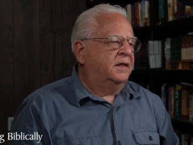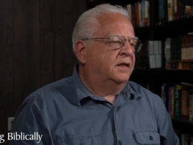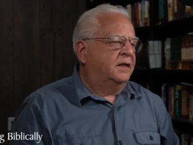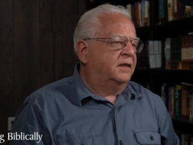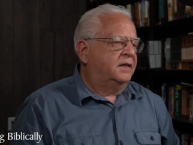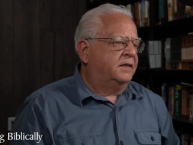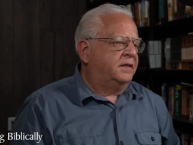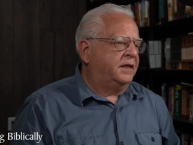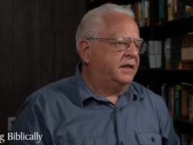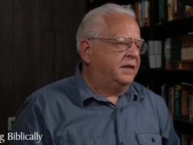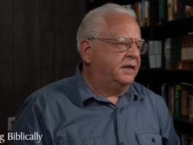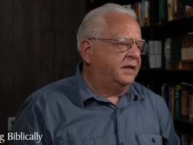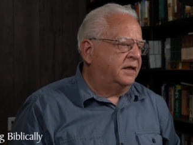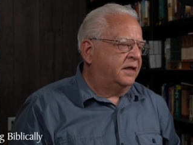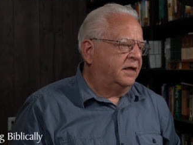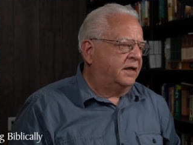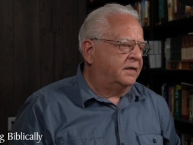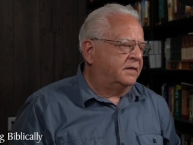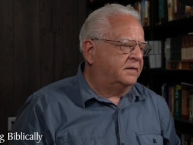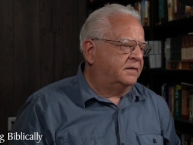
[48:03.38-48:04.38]
the,
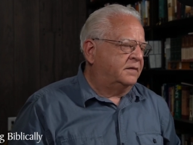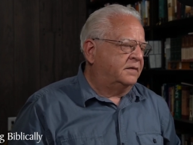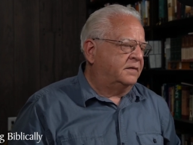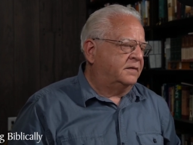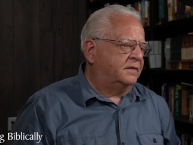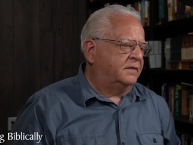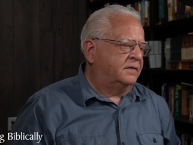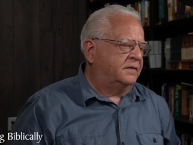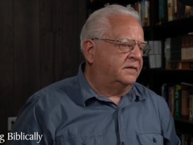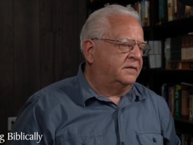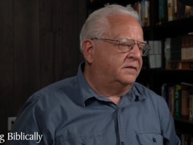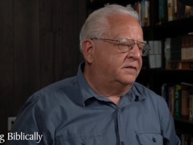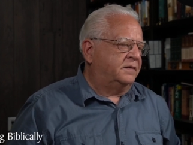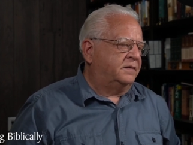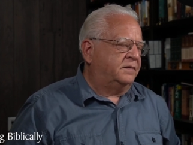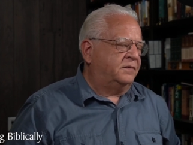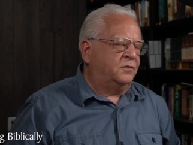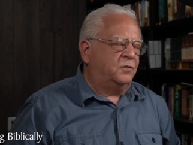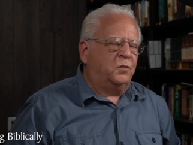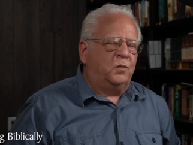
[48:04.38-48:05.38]
uh, the,
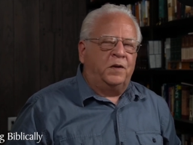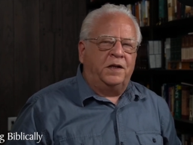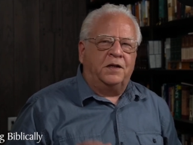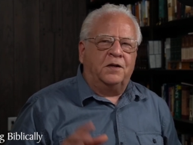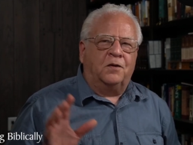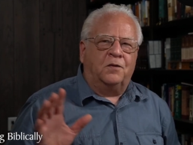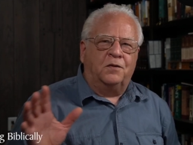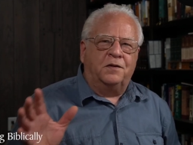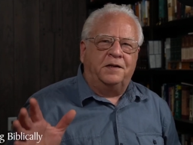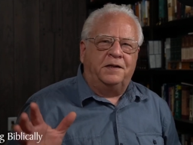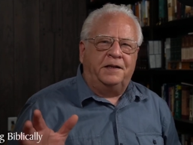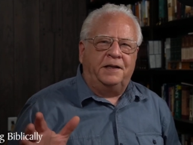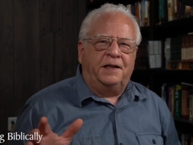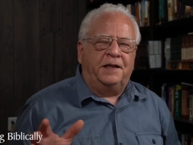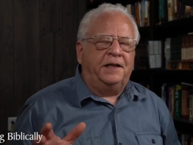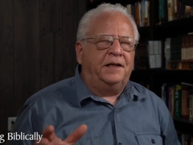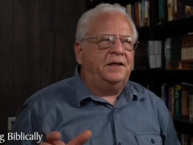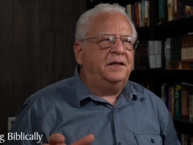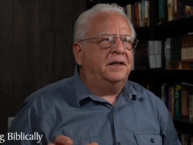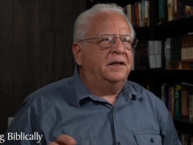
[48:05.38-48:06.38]
we don't
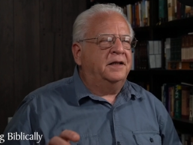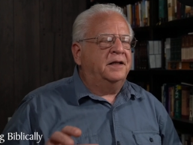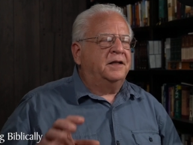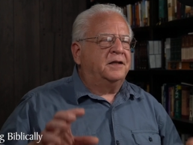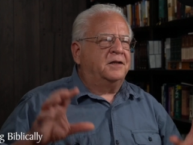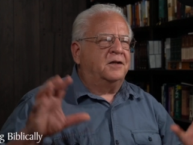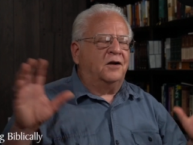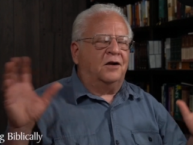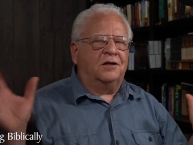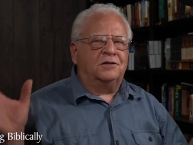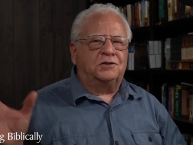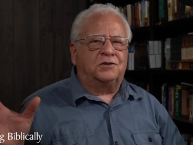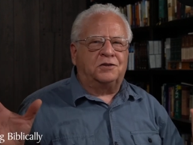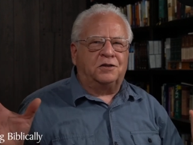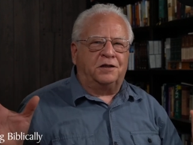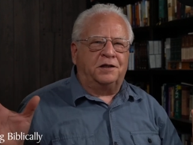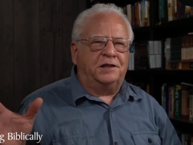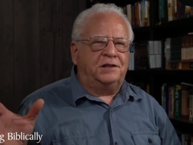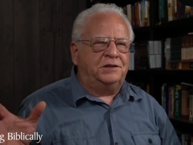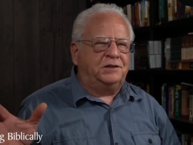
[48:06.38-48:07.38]
need
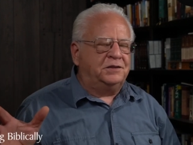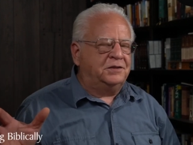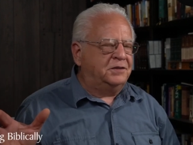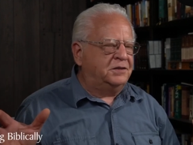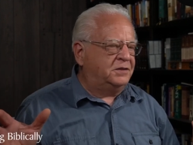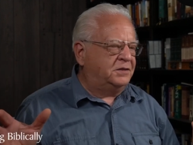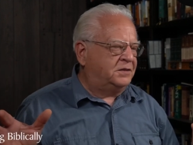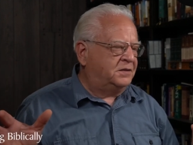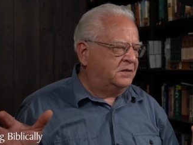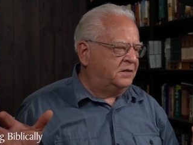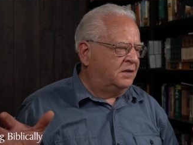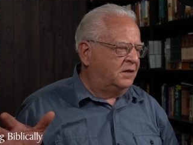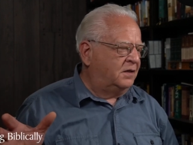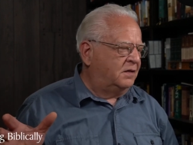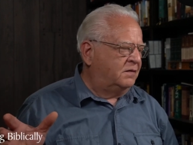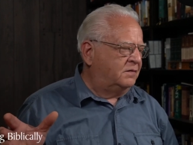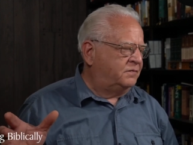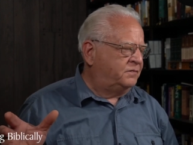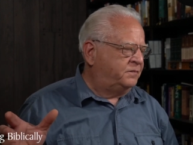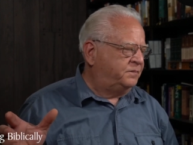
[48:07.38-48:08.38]
constellations
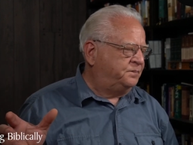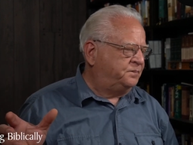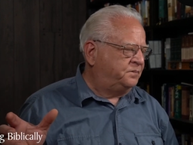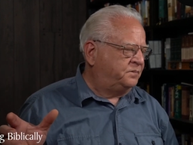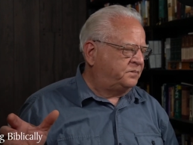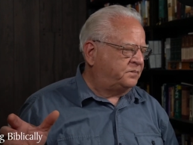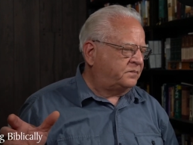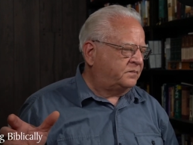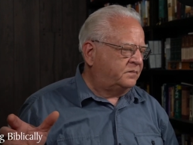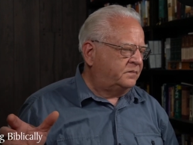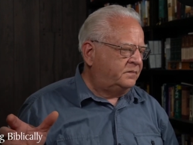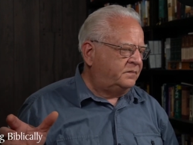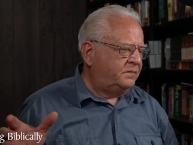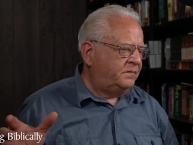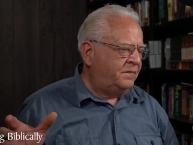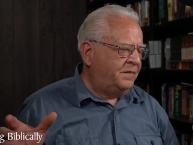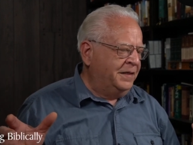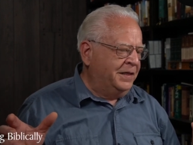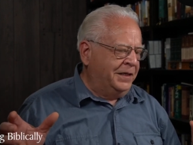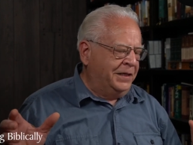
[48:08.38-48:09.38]
of
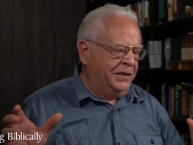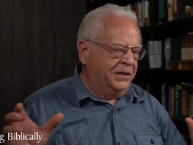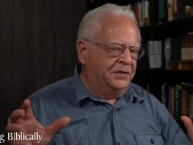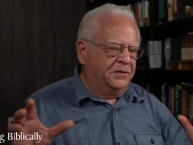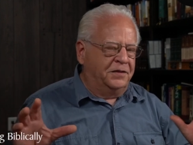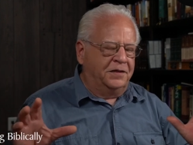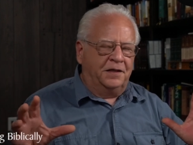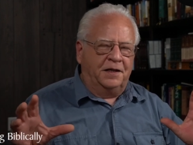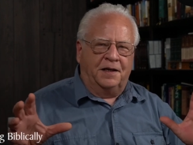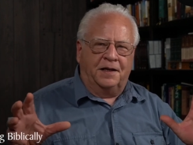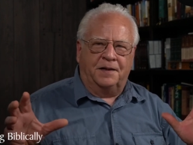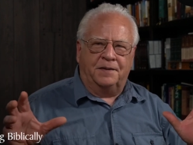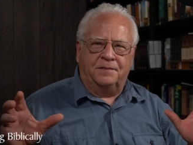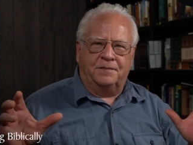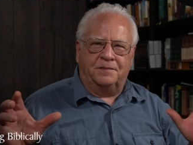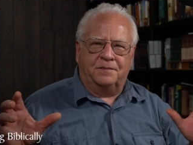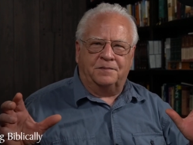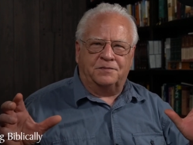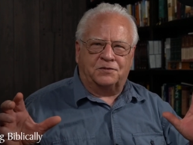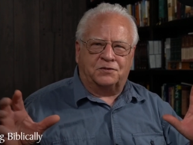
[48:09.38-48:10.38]
internet
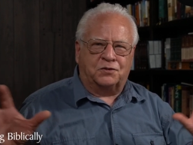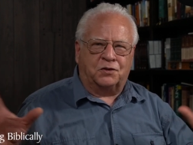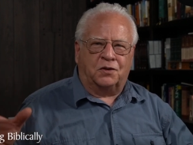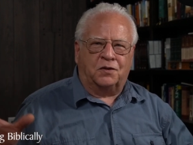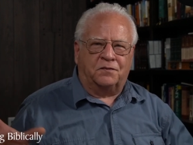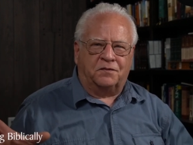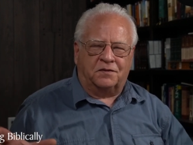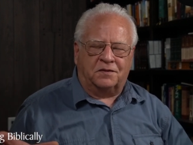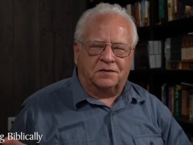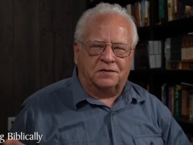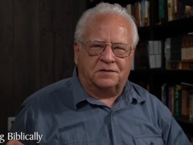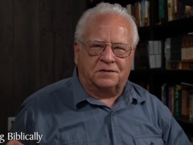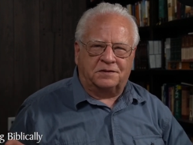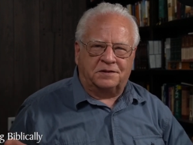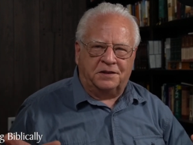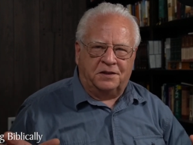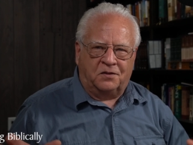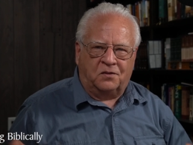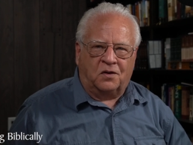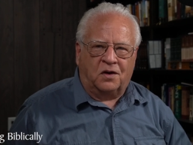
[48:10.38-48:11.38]
servers
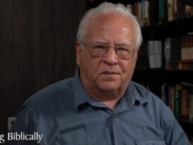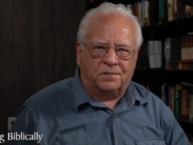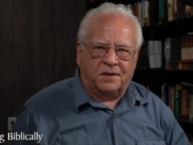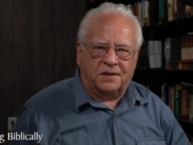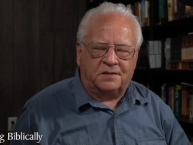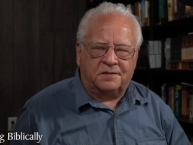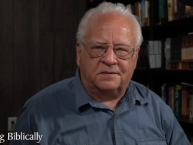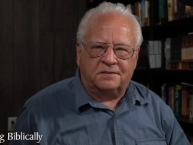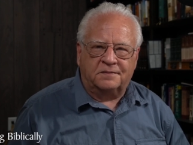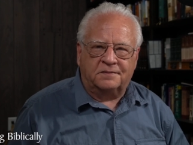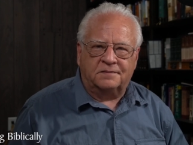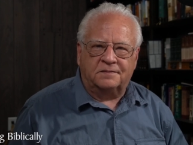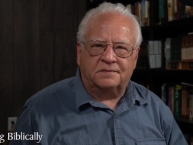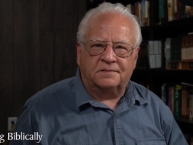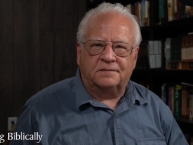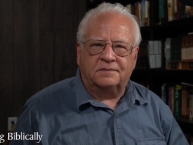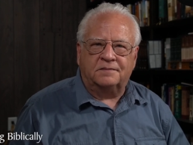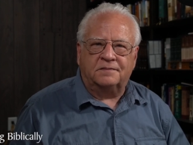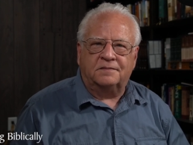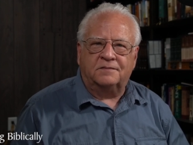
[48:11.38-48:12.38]
in orbit.
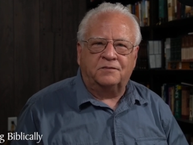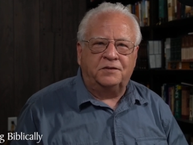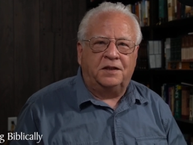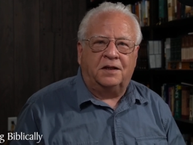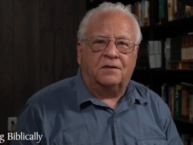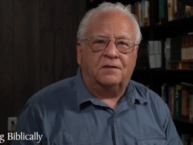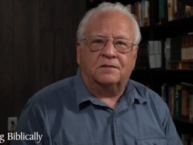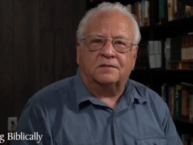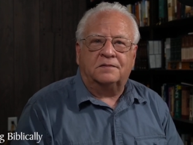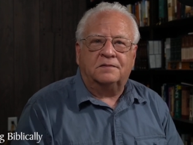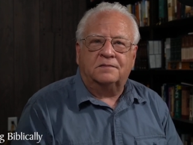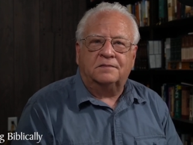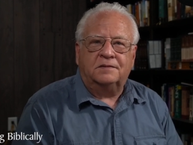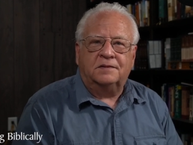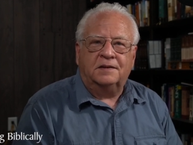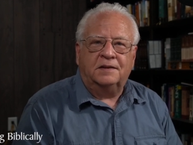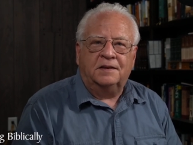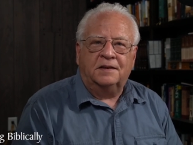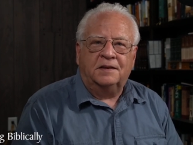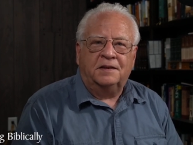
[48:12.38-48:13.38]
You don't.
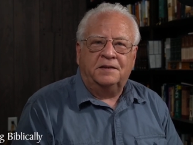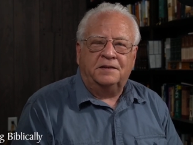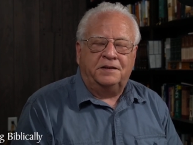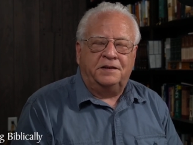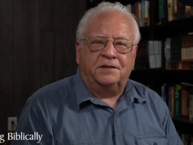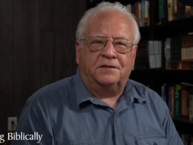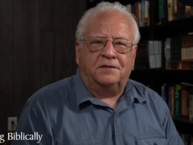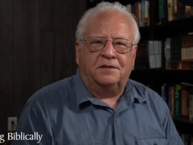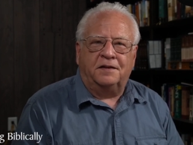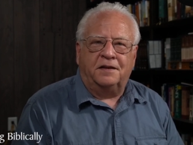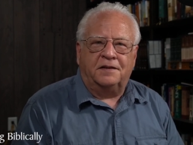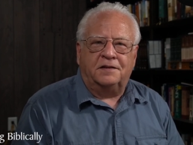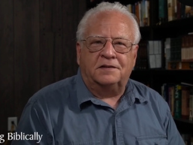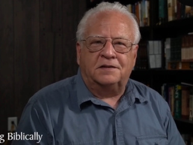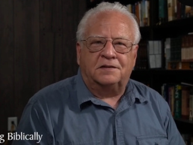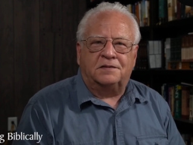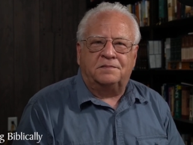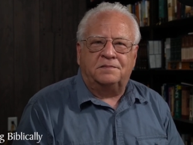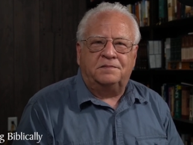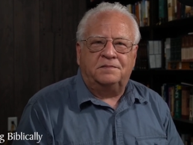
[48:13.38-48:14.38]
The internet
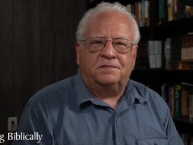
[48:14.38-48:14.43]
is